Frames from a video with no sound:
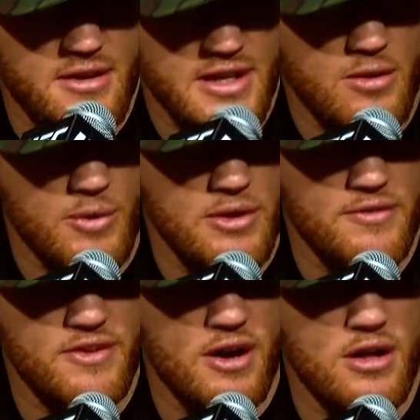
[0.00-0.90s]
and the winner of
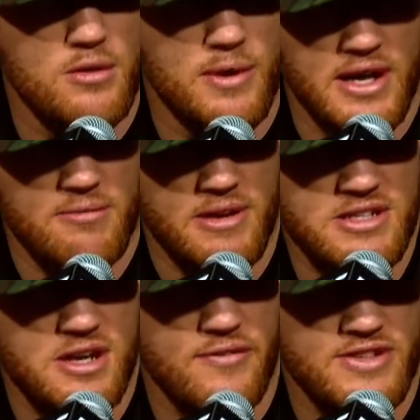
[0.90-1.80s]
the Holloway and
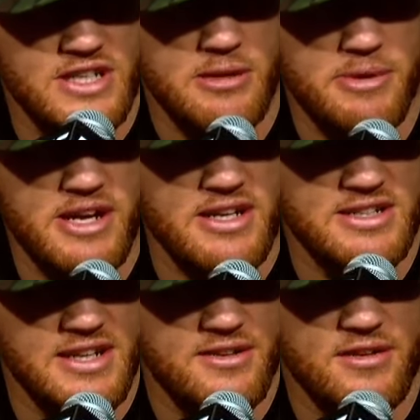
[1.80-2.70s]
myself is going to be a
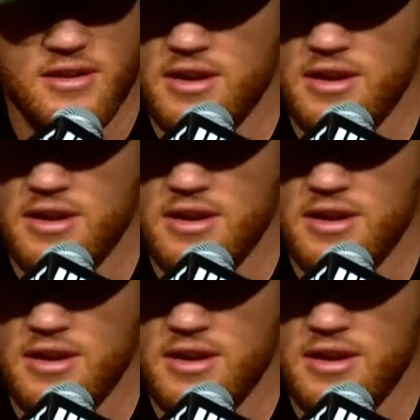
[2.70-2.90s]
contender.